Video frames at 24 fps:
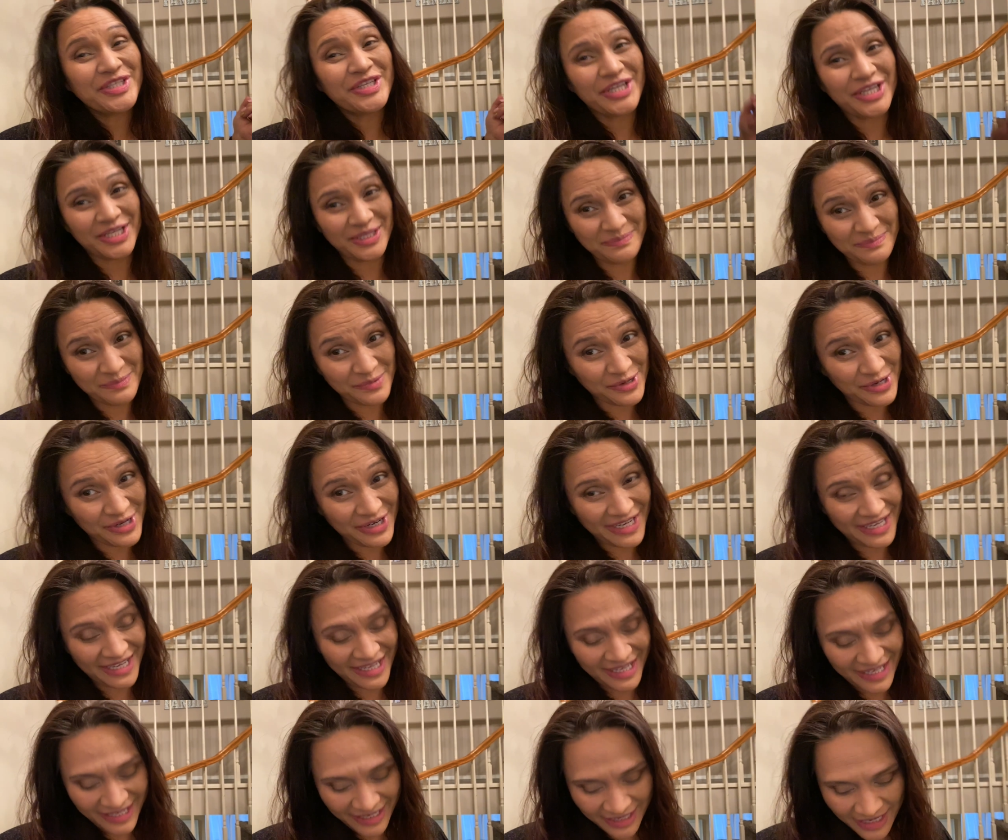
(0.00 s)
Good
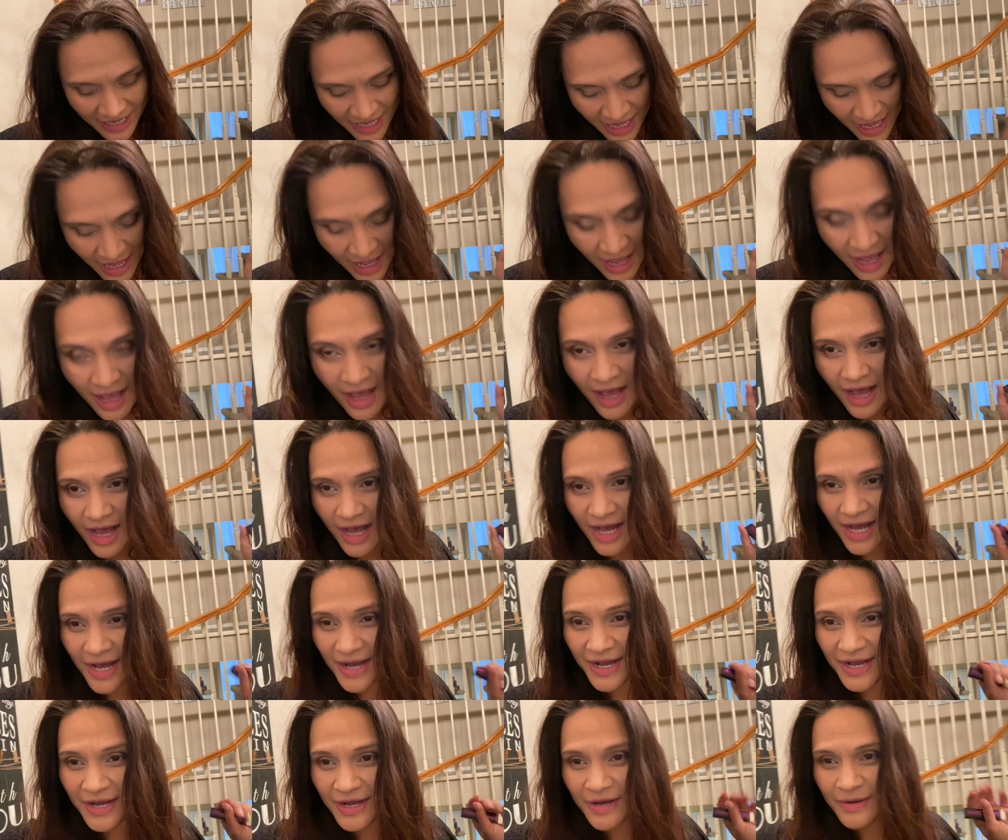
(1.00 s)
morning.
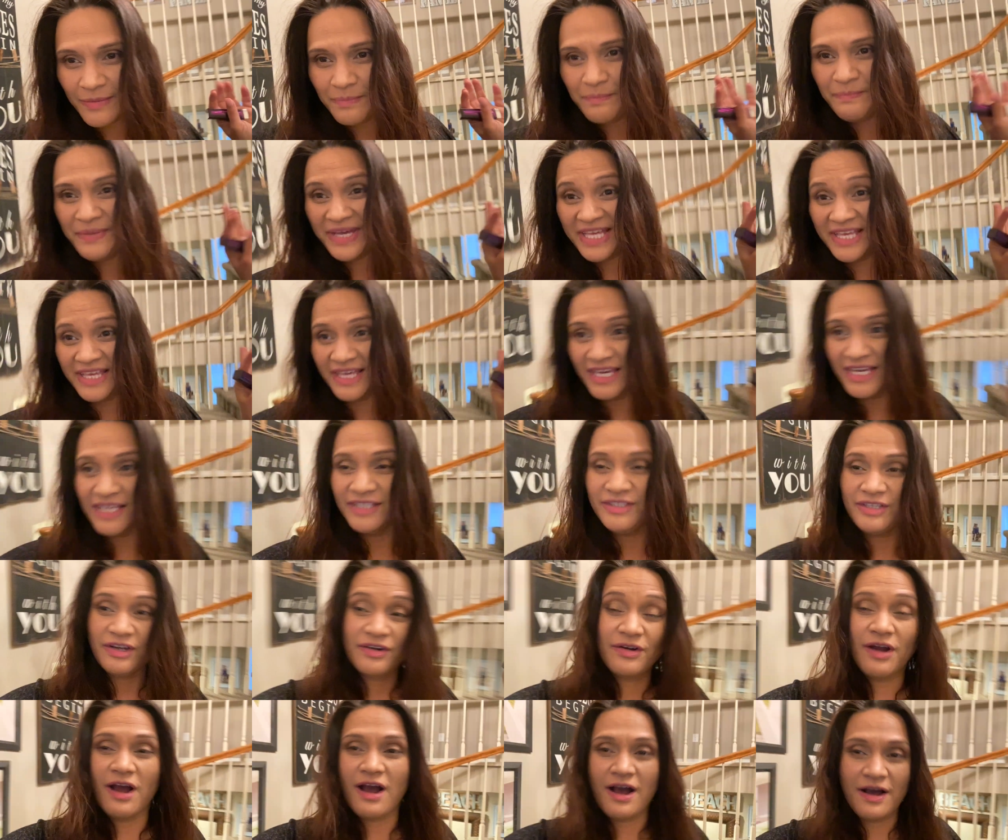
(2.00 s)
Uh, big kids
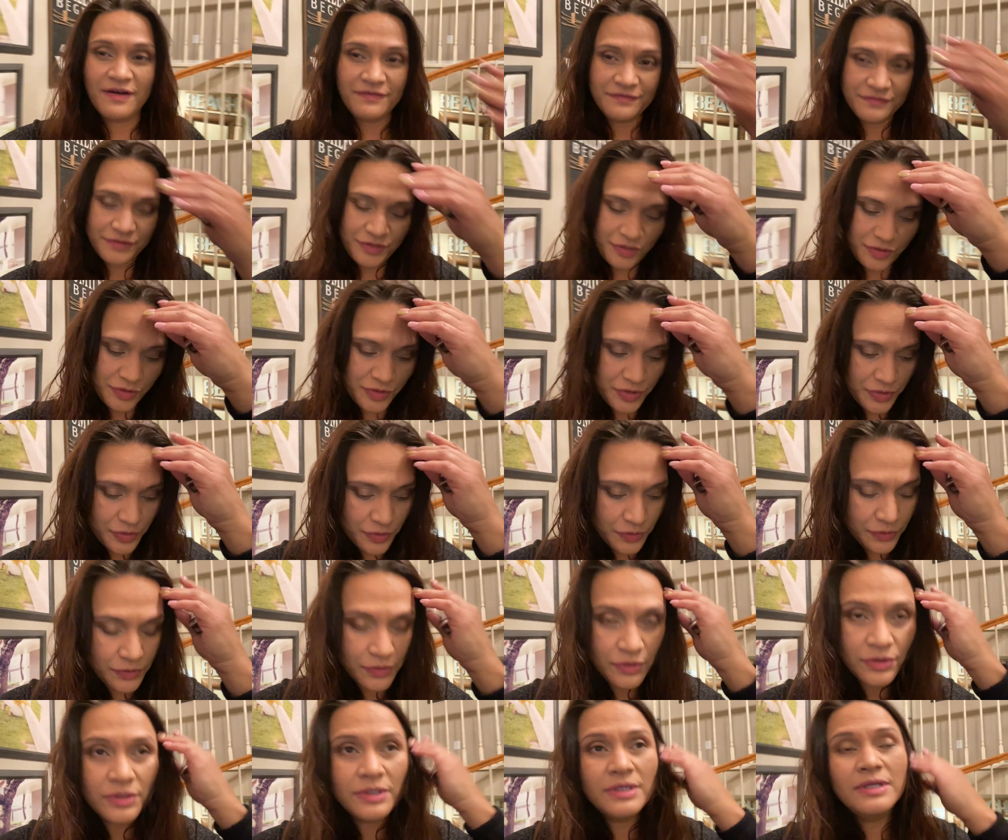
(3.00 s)
are off to
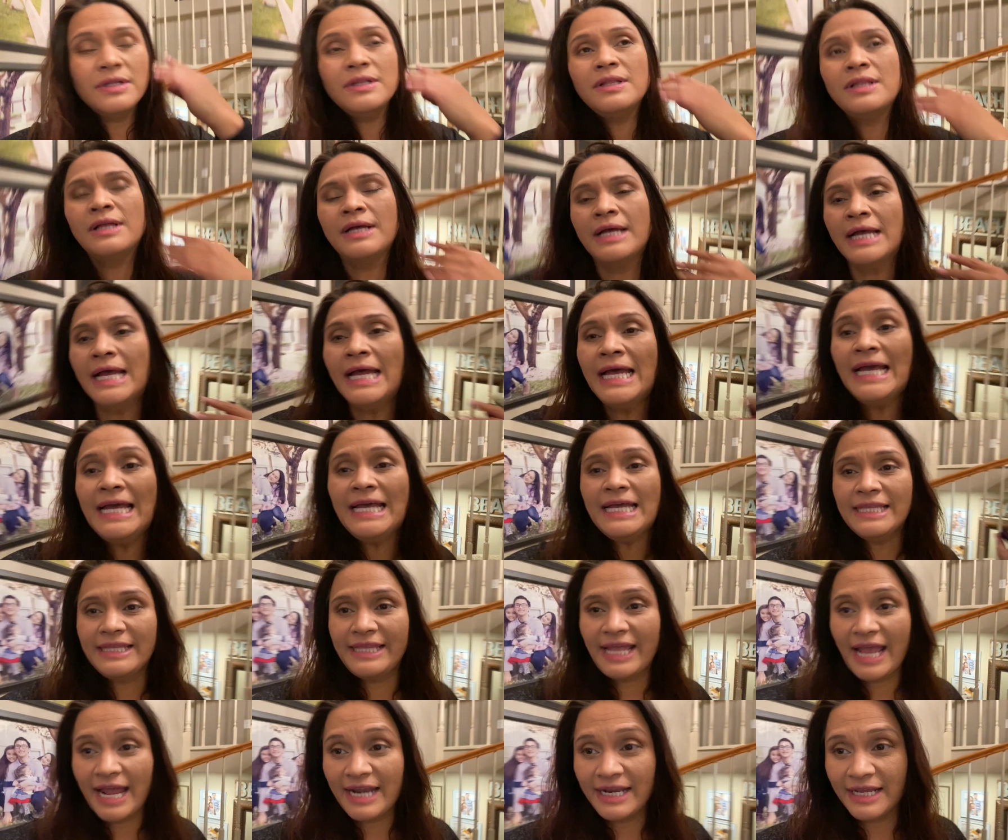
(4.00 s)
school.
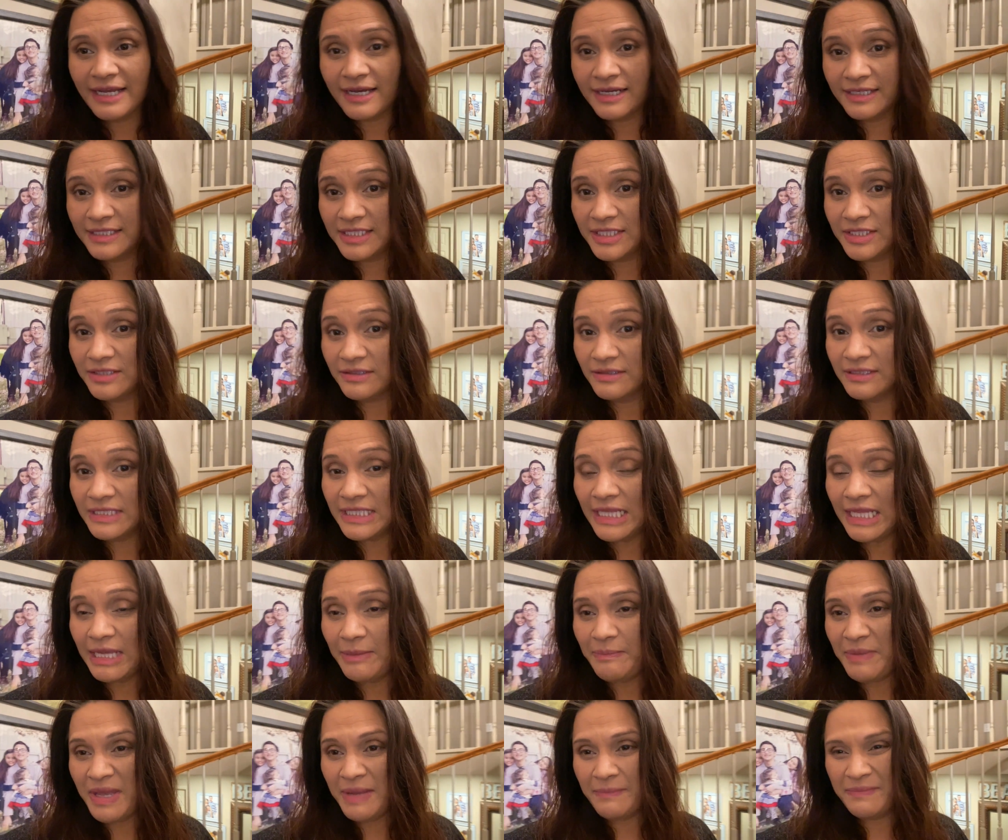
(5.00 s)
Danica is still
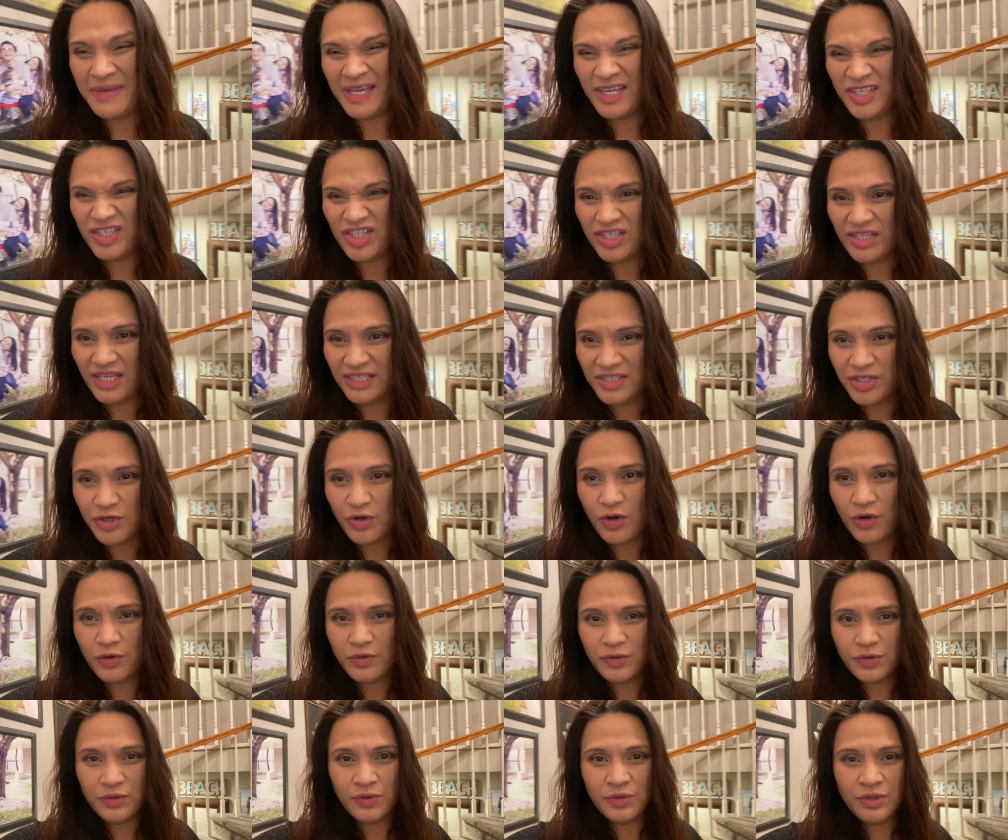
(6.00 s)
sleeping because she doesn't go
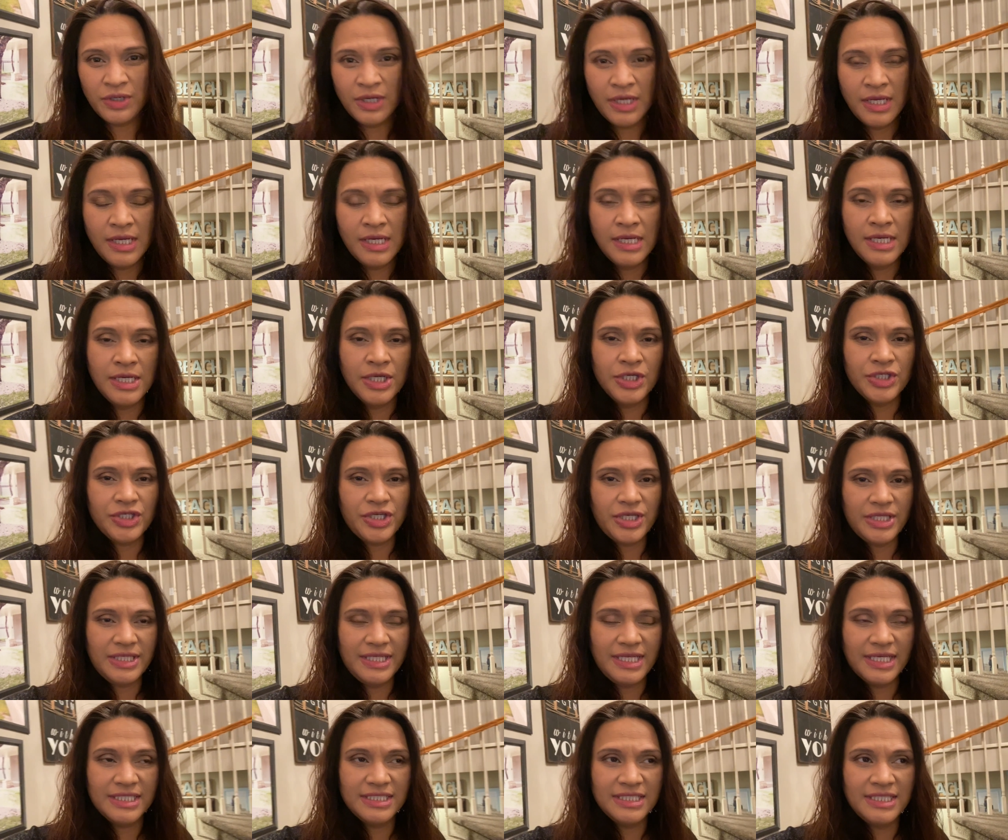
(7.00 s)
to she
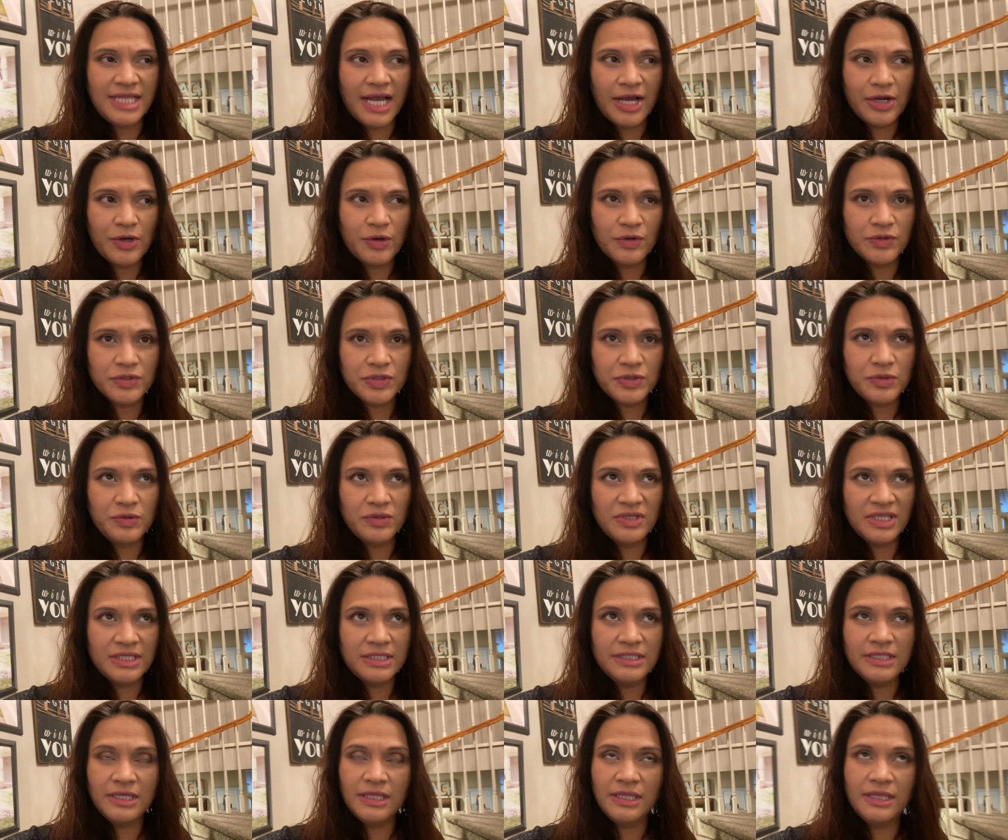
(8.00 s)
does not go to school
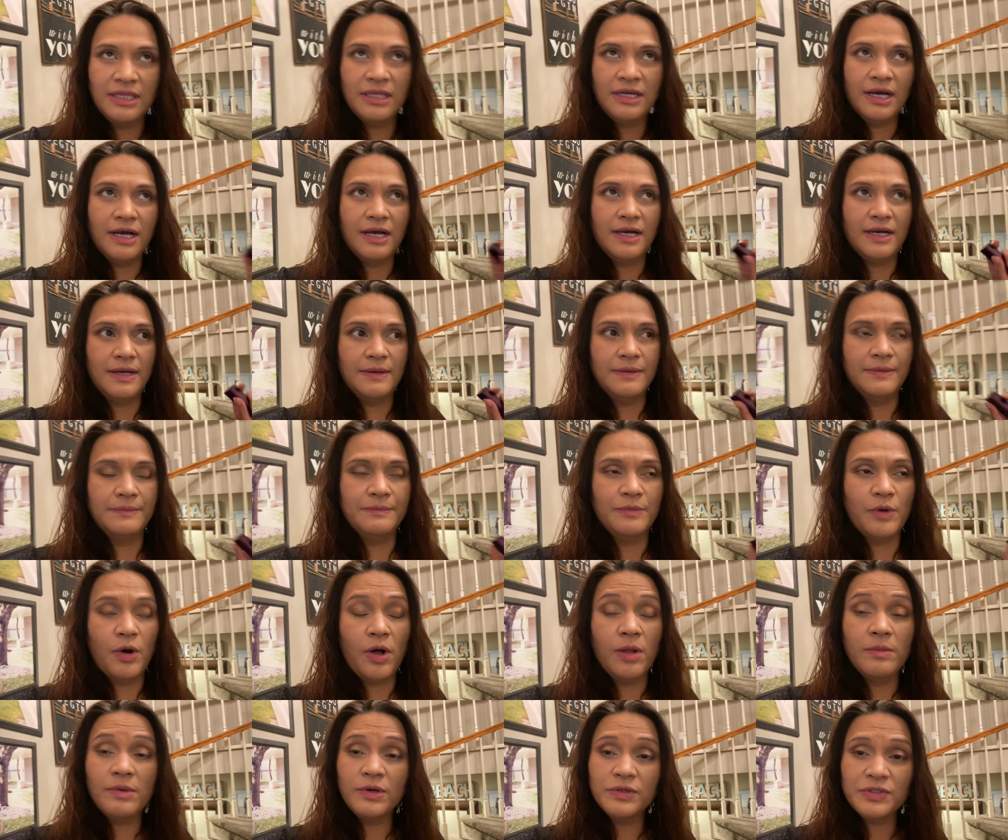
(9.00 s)
until
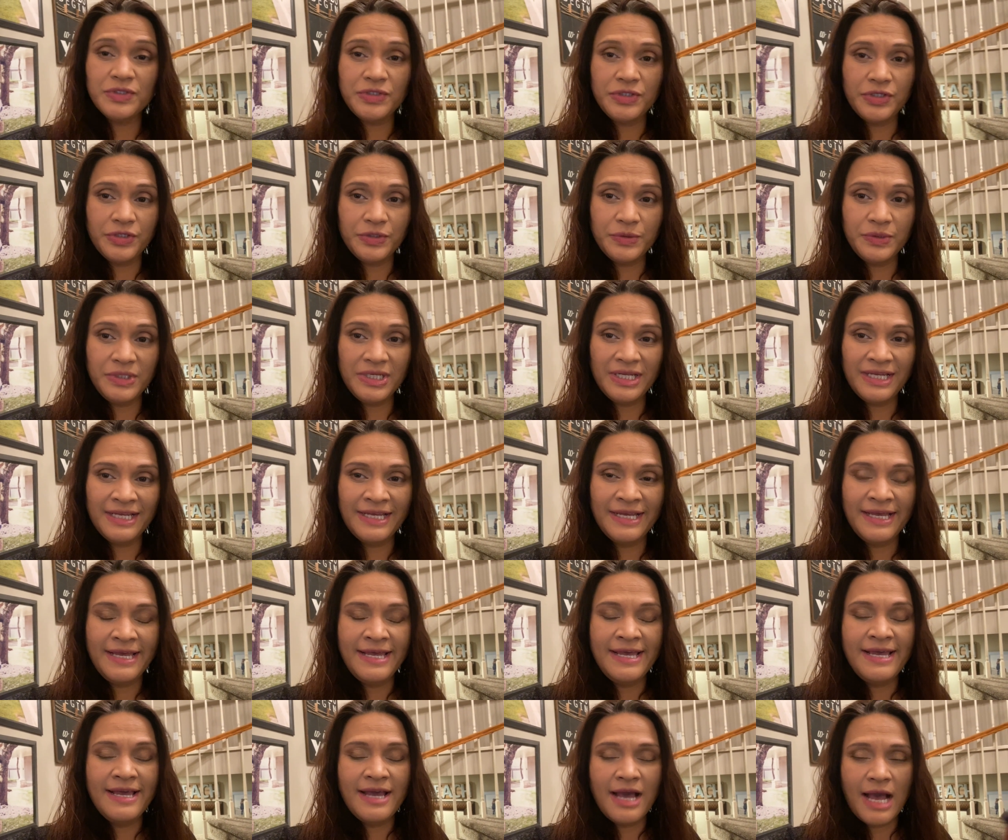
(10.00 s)
um, almost noon.
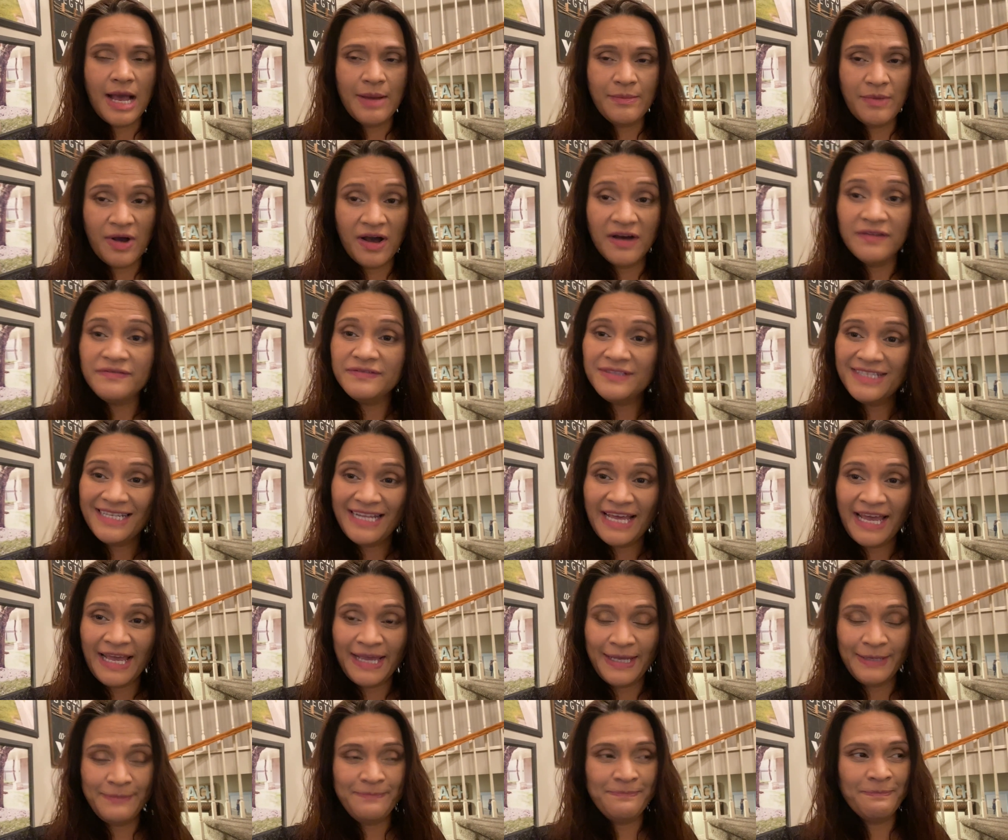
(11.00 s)
I'm off
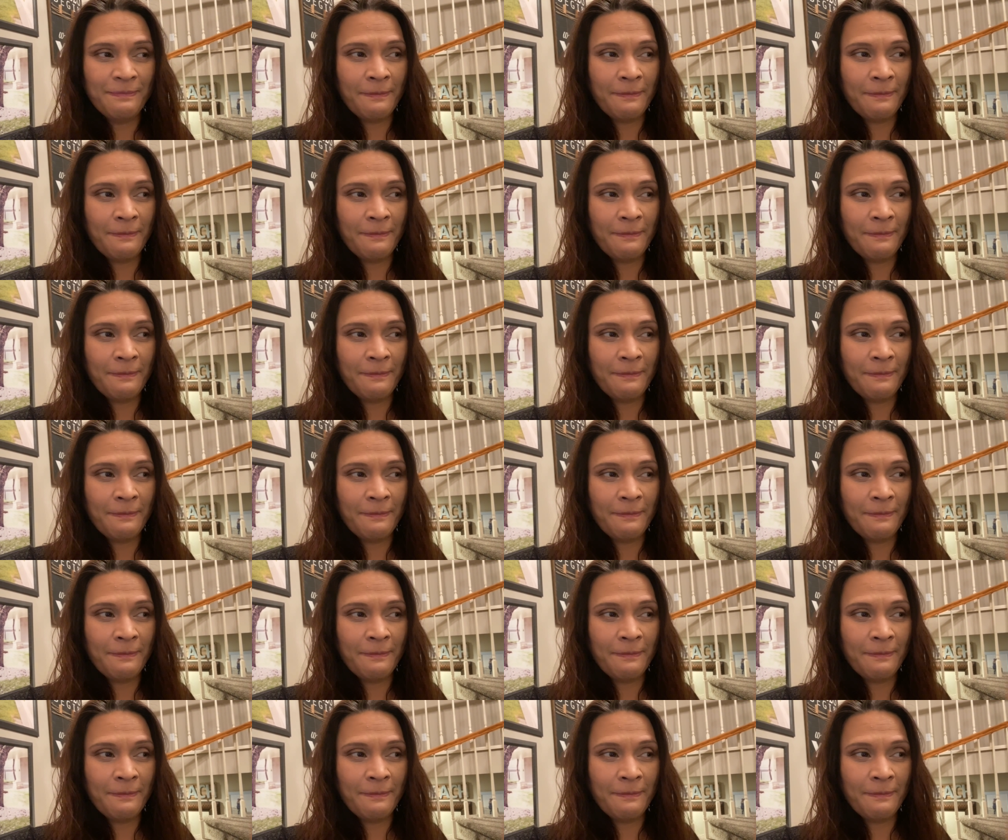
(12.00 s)
today.